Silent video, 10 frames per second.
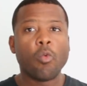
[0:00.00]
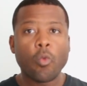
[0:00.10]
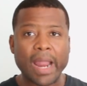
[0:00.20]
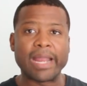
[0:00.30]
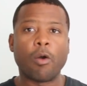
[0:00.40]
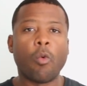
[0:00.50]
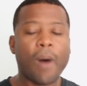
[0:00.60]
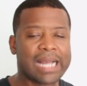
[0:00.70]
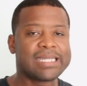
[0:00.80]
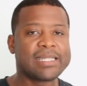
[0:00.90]
wait,
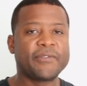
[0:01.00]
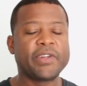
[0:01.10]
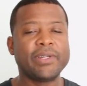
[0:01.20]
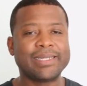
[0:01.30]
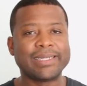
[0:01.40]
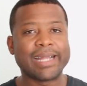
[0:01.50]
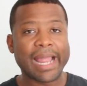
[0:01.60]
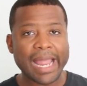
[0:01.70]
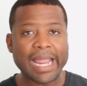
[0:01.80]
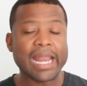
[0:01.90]
watch this video to
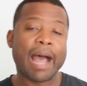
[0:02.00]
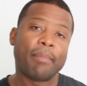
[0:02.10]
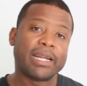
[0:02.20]
the end.